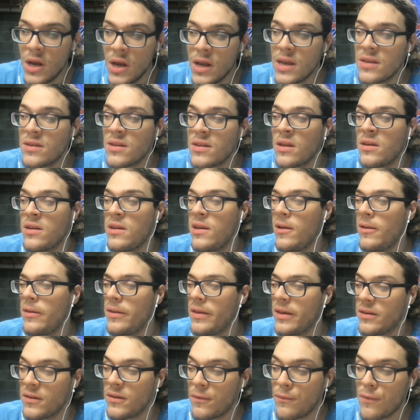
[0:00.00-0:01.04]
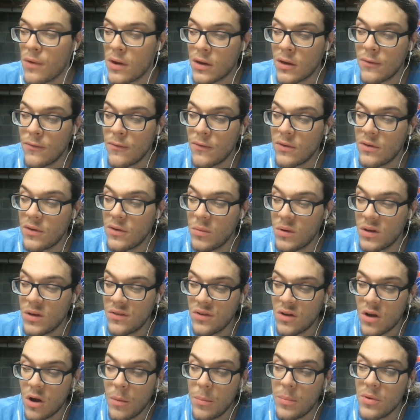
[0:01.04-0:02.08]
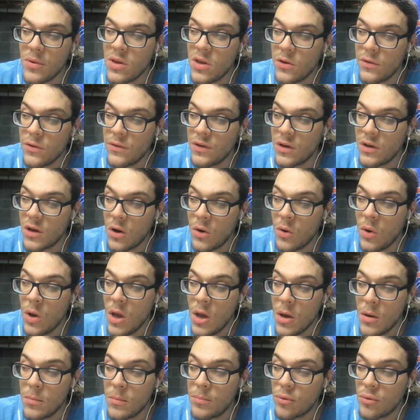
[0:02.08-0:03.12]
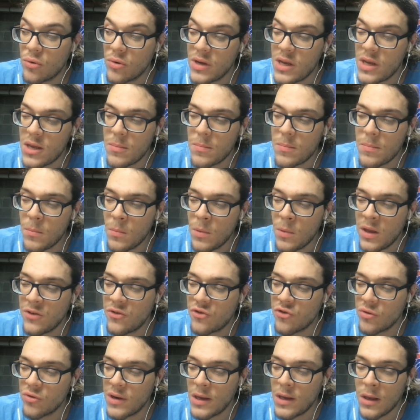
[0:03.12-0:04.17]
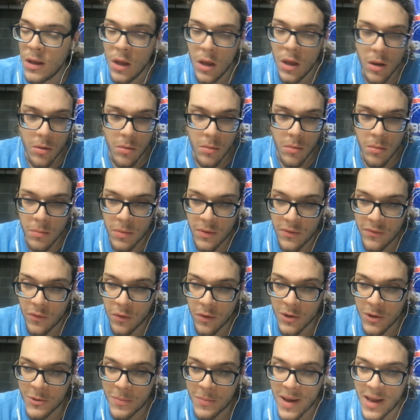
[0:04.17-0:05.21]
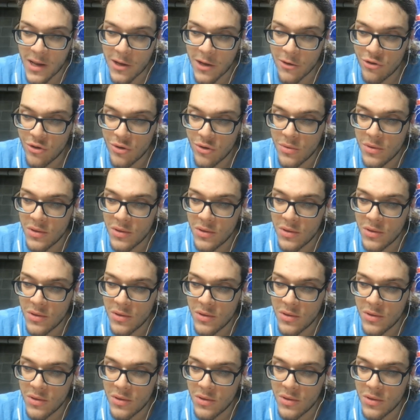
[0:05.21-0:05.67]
He's not nearly as effective as he was a couple of years ago, pre-injury, before his pec injury.